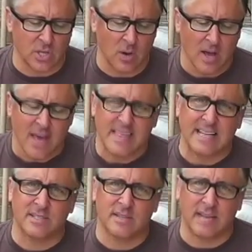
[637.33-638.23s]
So
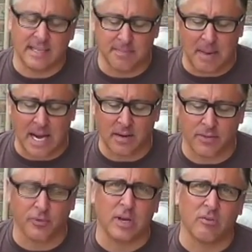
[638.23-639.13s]
that's that's my
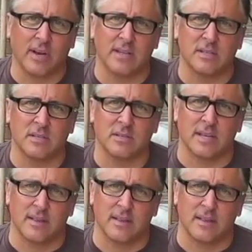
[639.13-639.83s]
three reasons